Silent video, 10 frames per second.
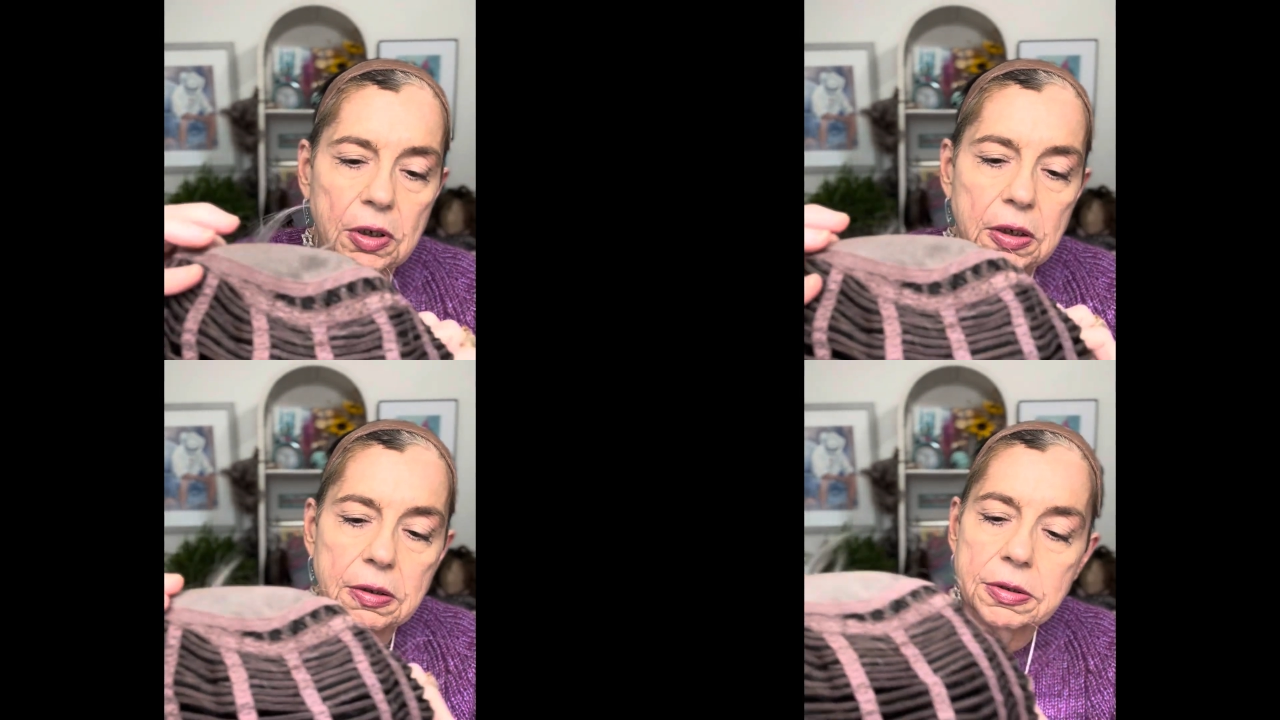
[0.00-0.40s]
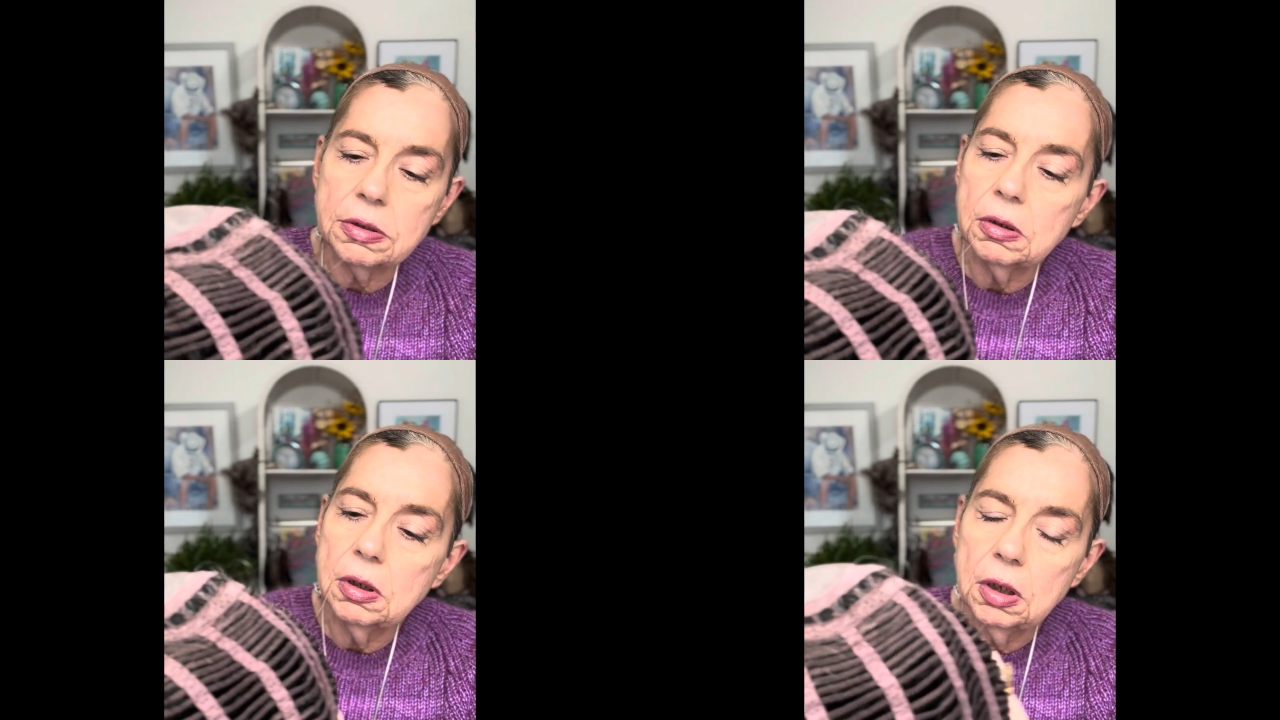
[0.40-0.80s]
is
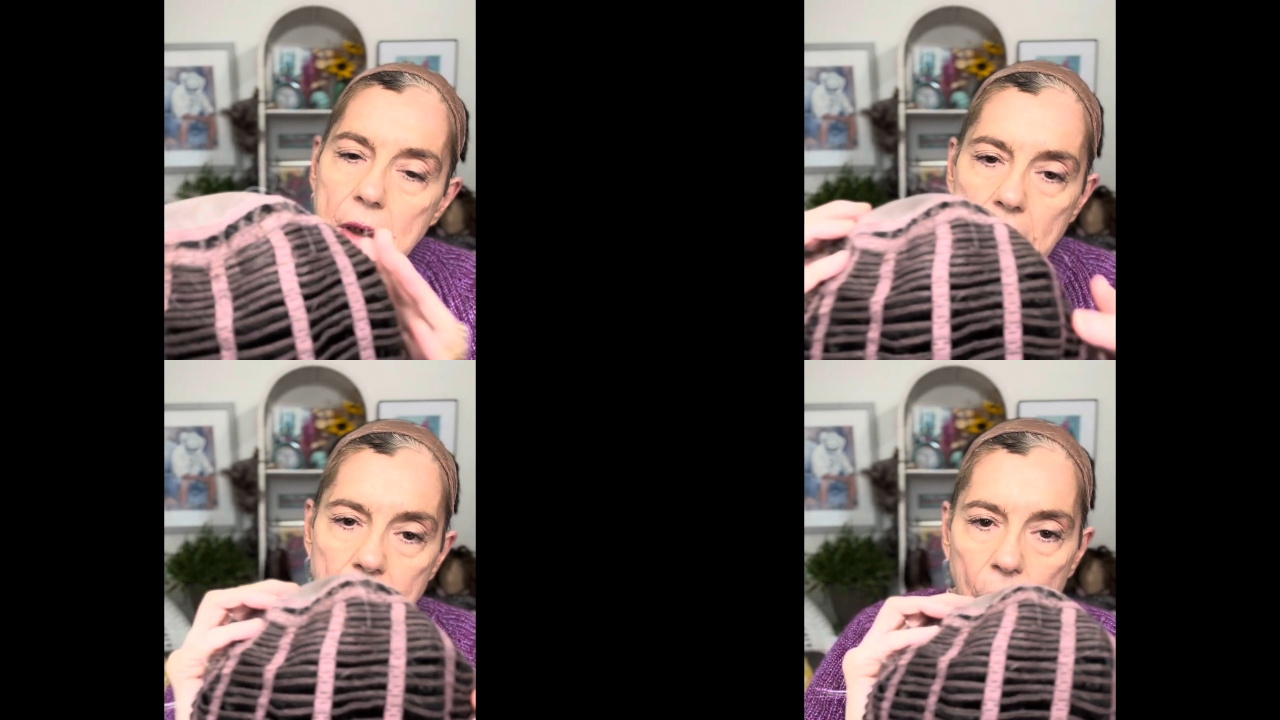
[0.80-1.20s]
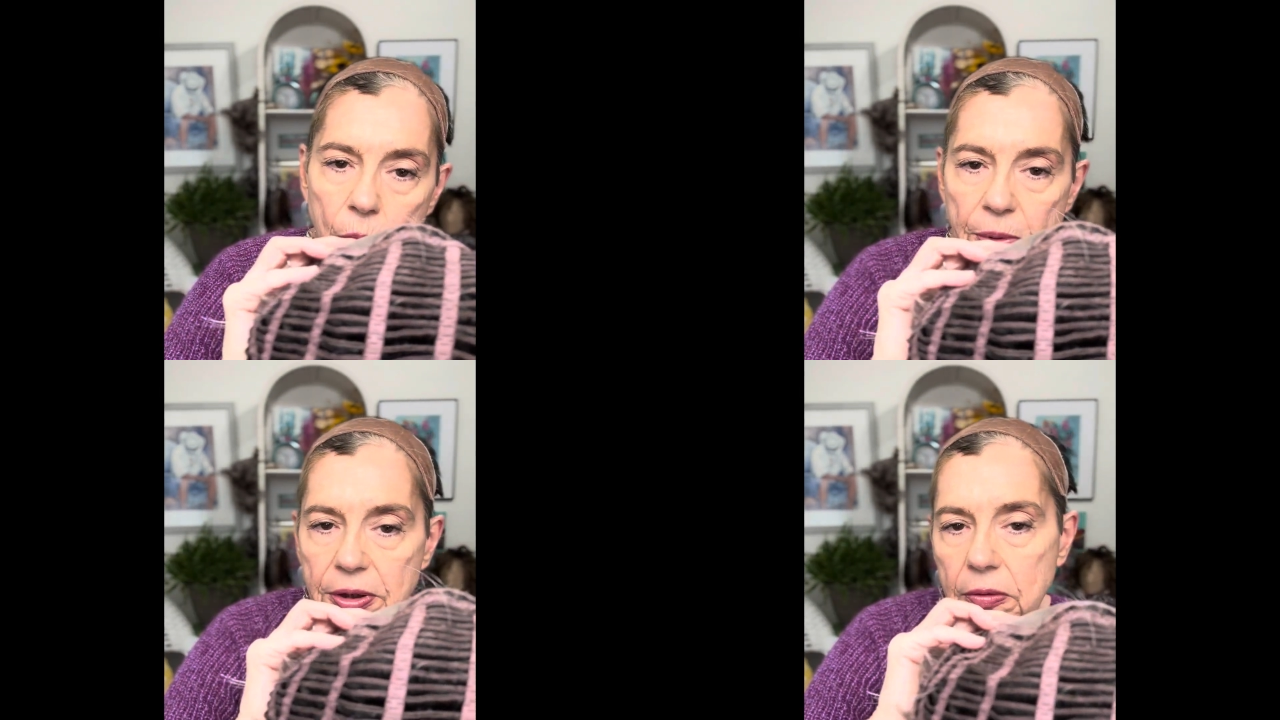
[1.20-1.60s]
an
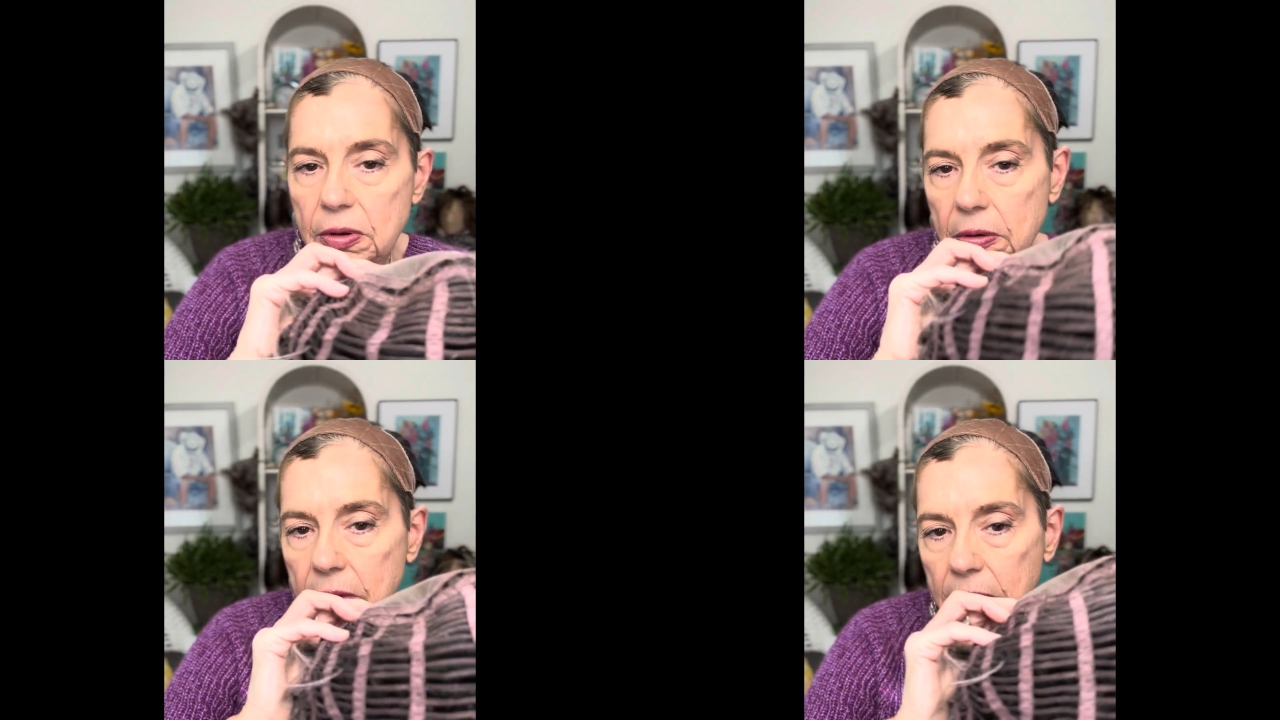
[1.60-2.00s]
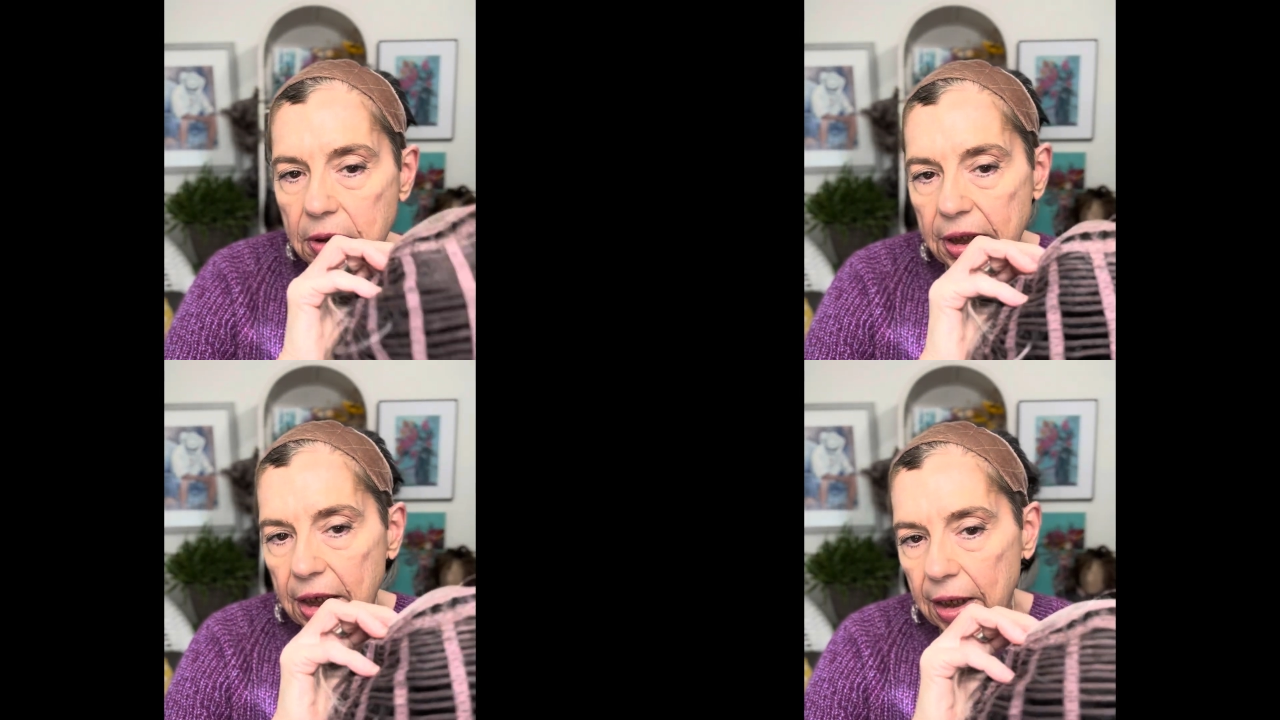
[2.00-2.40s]
open
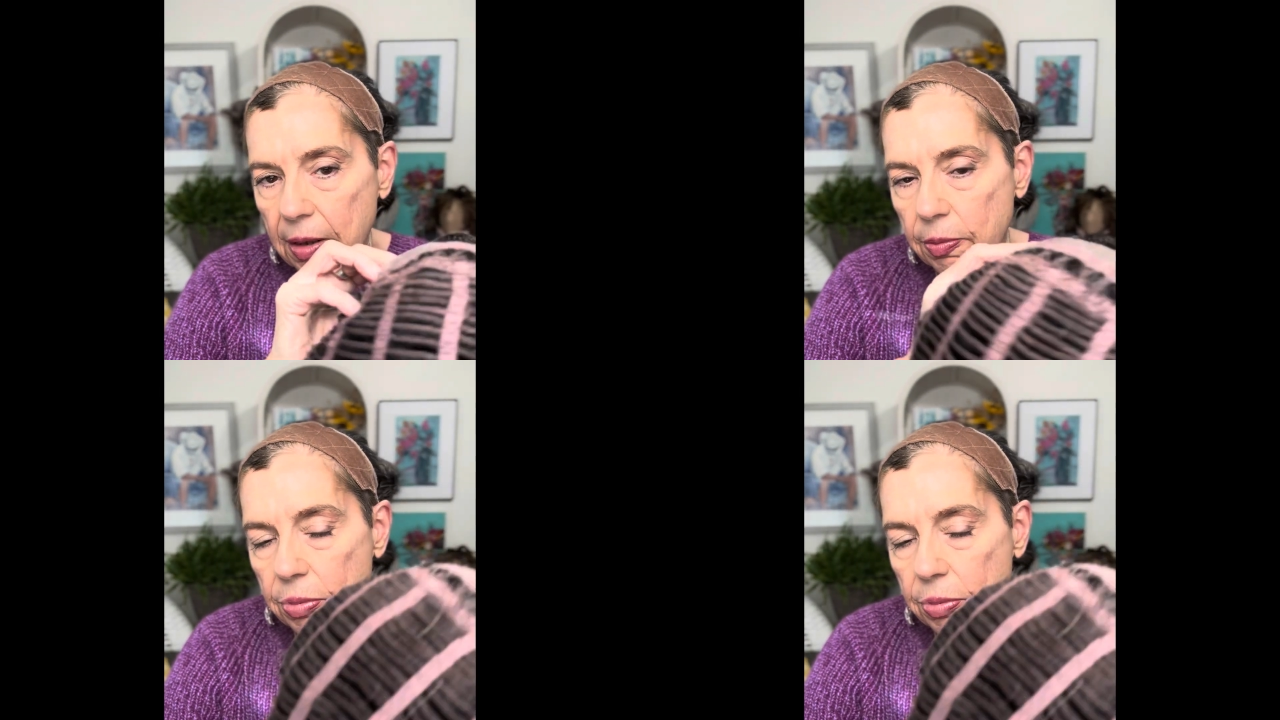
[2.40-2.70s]
cap